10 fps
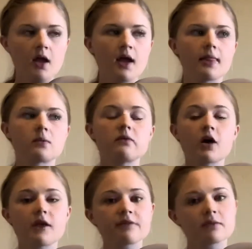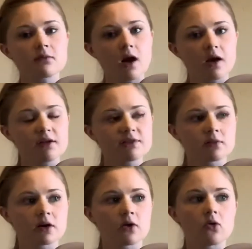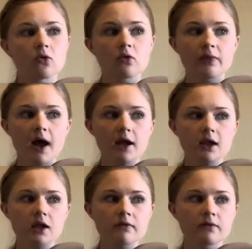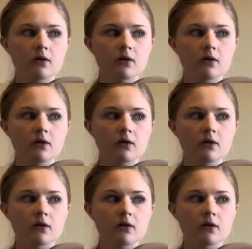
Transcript: And then we've got a fermata, so we're going to hold that E for a